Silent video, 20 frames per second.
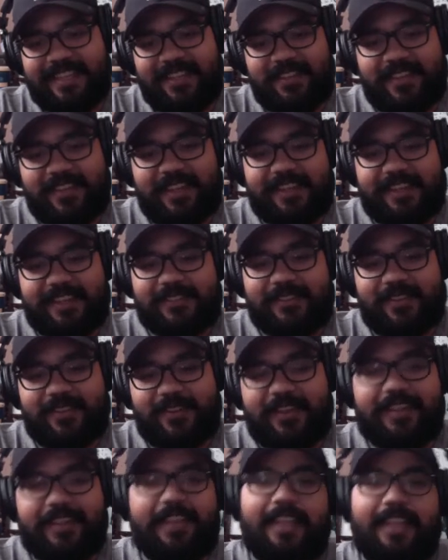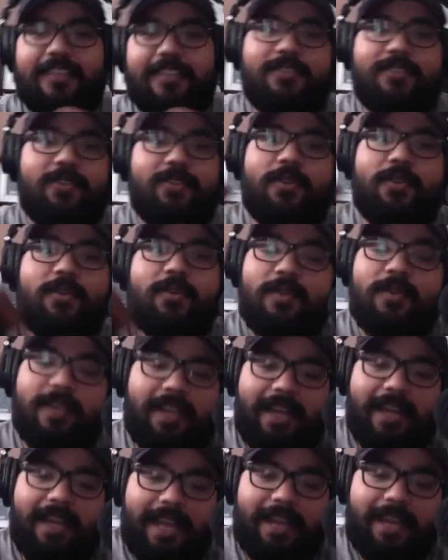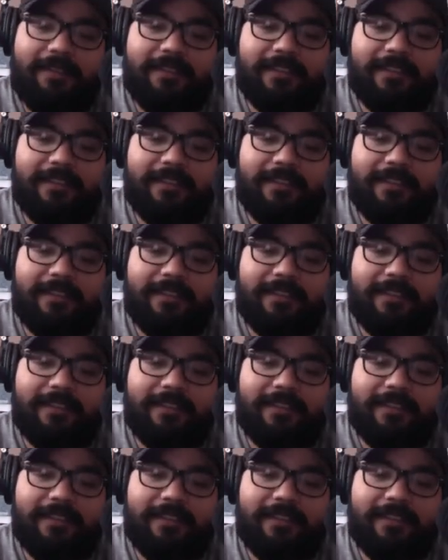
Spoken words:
That's that's so cool that I have this.